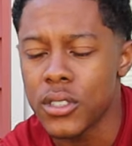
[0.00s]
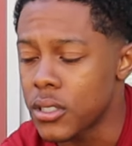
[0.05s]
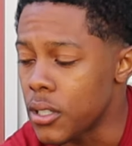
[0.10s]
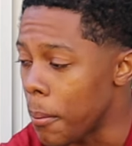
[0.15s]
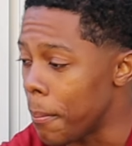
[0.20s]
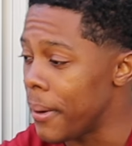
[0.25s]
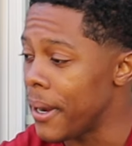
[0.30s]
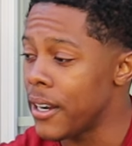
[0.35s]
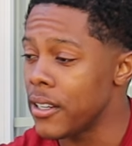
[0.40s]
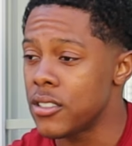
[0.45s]

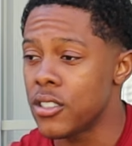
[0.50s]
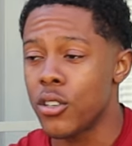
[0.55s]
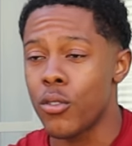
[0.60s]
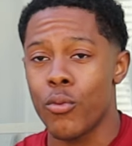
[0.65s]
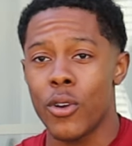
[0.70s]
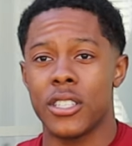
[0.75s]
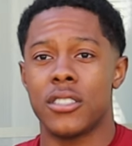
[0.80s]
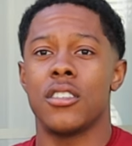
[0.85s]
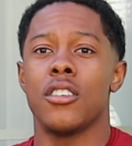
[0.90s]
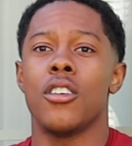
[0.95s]
compared to the
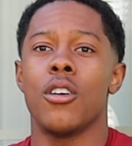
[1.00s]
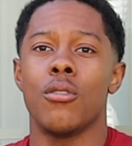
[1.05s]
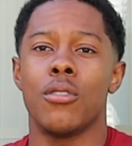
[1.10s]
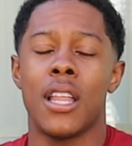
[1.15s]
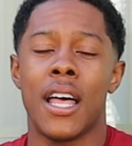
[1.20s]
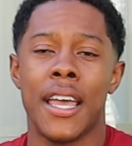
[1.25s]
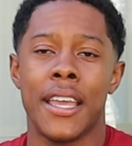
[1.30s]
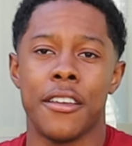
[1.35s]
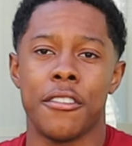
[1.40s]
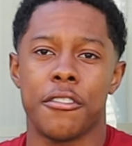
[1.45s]
rest of your
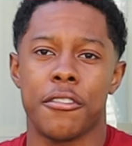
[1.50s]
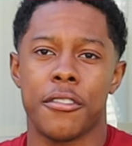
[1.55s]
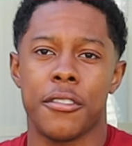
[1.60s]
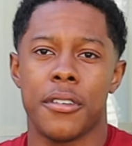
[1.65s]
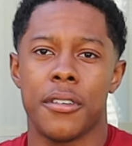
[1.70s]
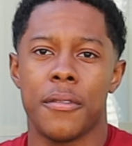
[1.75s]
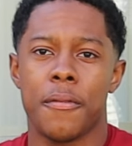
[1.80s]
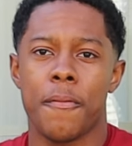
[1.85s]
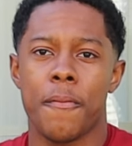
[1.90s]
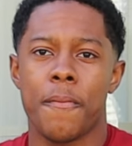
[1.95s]
life,
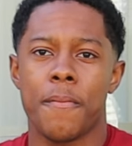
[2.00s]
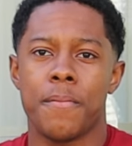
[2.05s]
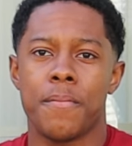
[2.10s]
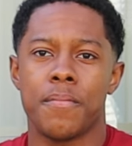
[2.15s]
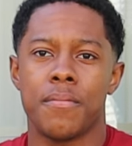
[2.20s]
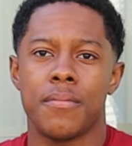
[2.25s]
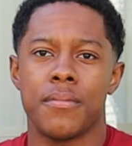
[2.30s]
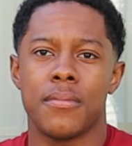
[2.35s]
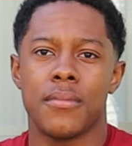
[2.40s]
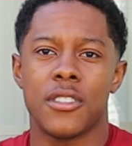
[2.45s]

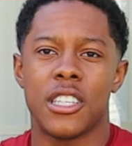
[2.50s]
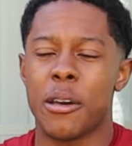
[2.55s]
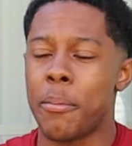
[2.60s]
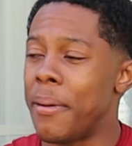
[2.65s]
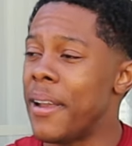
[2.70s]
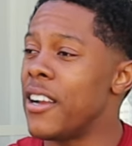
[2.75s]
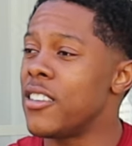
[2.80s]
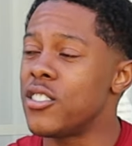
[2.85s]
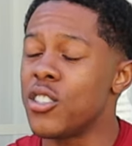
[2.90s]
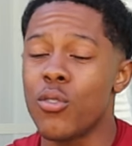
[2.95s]

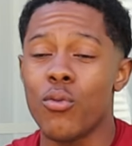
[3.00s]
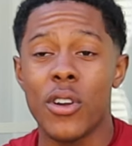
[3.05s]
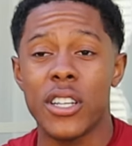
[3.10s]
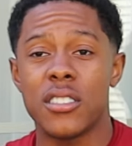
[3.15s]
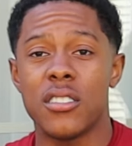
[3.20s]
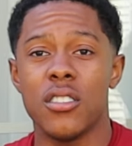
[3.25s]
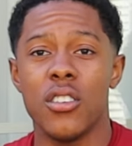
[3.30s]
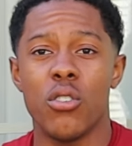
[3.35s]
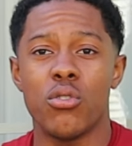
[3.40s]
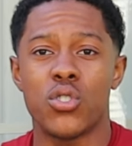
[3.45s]
compared to the
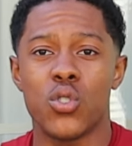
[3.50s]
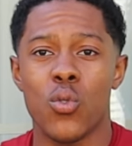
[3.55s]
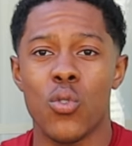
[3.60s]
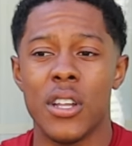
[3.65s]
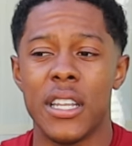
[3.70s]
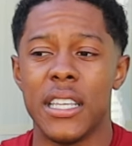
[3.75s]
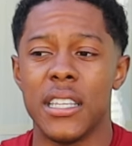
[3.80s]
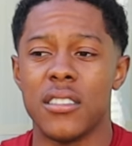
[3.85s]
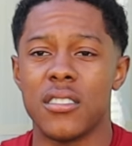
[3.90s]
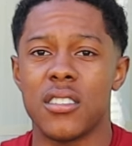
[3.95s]
rest of your
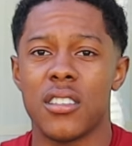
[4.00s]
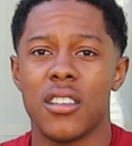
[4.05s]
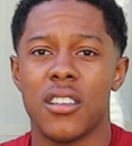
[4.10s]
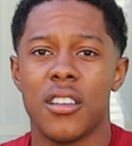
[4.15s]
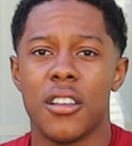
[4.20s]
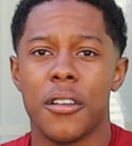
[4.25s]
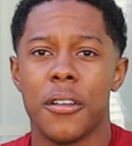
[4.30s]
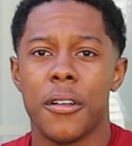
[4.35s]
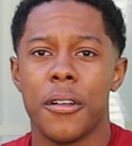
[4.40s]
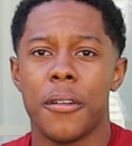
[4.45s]
20s.
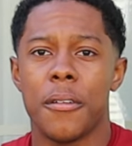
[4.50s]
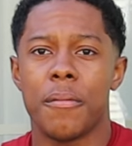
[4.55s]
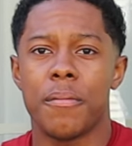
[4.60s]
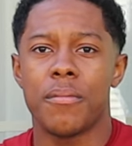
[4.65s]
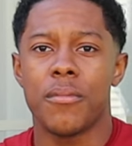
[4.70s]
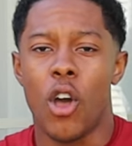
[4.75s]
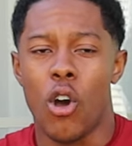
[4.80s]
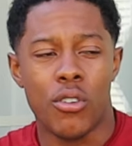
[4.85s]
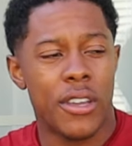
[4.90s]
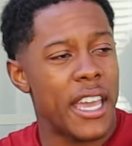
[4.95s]

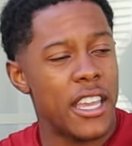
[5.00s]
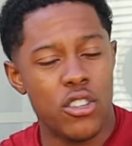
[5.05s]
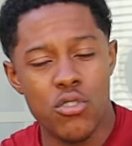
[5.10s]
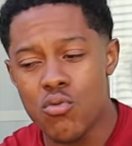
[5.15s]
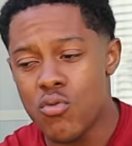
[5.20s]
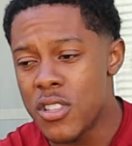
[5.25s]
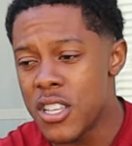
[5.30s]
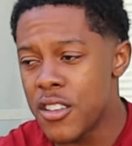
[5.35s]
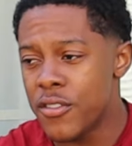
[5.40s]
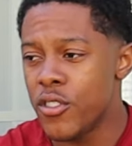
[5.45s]
Okay,
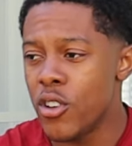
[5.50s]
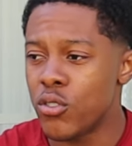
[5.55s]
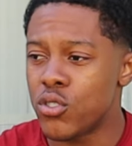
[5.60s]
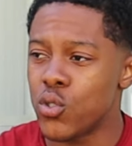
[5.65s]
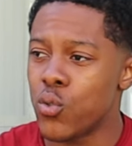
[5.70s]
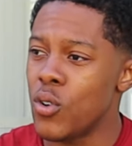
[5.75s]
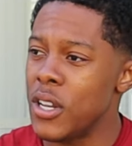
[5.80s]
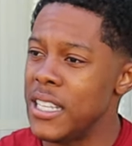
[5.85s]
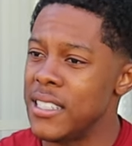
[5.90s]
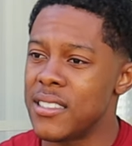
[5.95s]
you lived your
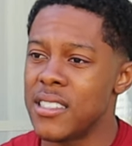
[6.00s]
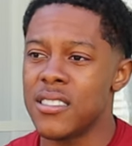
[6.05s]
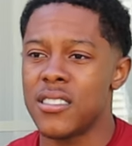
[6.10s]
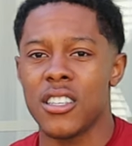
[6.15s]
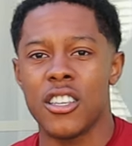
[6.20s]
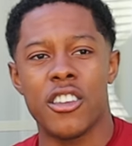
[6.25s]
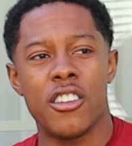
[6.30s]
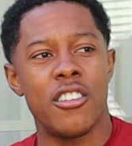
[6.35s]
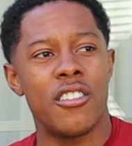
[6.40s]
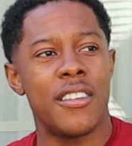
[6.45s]
20s
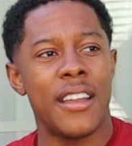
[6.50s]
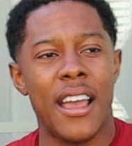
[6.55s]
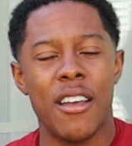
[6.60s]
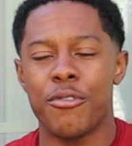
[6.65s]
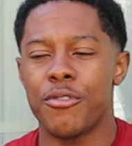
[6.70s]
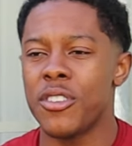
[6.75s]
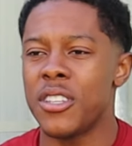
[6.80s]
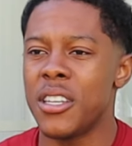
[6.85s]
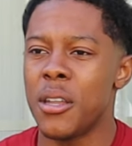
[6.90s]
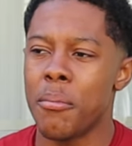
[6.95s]
insecure,
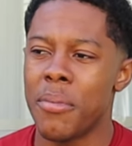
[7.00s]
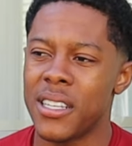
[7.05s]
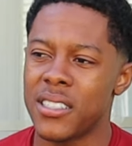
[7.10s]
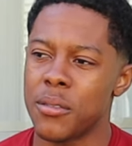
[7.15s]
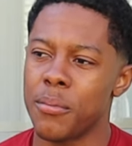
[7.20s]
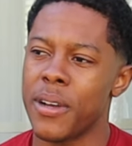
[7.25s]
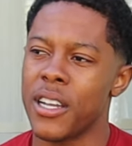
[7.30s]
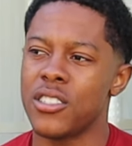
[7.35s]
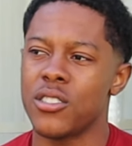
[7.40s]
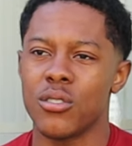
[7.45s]
not feeling the
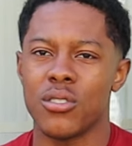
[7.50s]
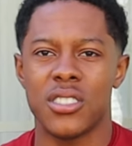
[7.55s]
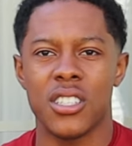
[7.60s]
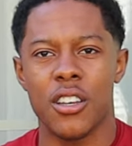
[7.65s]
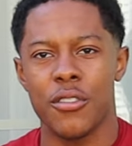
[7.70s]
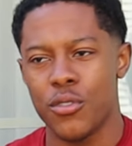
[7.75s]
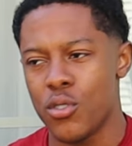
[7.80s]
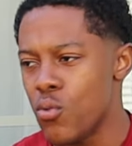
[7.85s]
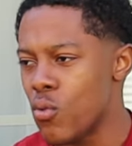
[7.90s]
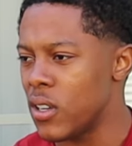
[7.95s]
best about
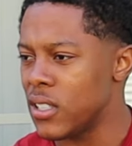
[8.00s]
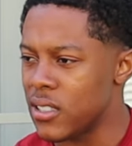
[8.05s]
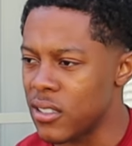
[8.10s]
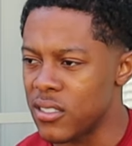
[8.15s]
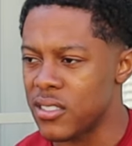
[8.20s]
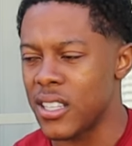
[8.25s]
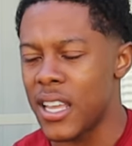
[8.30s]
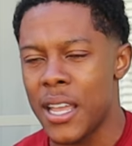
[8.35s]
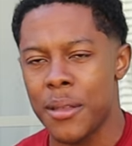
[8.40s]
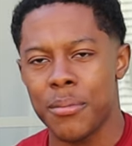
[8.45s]
yourself. You want
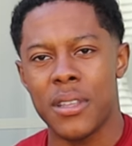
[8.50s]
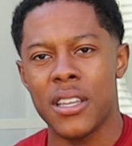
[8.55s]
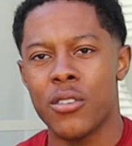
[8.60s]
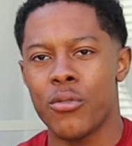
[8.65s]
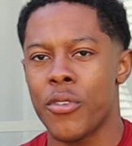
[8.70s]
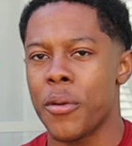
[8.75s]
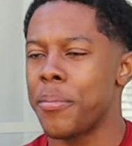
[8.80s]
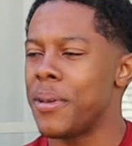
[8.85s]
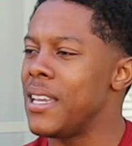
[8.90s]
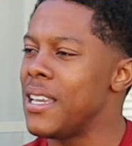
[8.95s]
the same thing
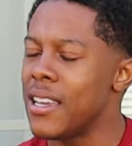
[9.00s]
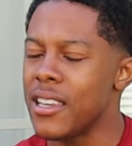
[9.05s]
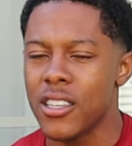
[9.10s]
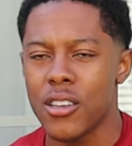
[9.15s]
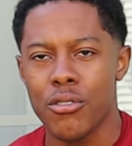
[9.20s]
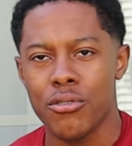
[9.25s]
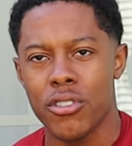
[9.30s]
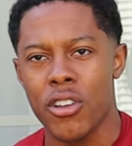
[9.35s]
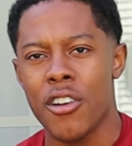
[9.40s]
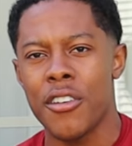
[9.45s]
to repeat in
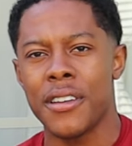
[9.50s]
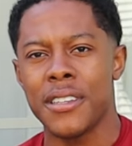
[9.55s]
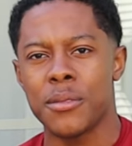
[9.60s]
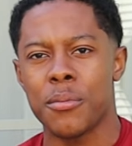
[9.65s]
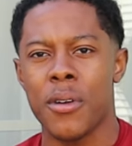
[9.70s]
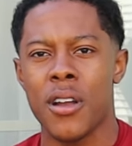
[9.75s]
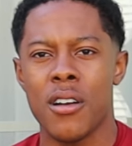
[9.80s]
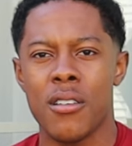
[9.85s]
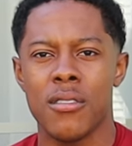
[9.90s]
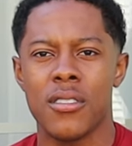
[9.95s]
your
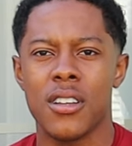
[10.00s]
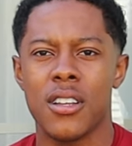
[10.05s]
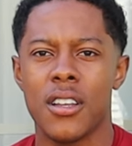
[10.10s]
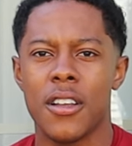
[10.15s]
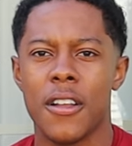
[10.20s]
30s, bro?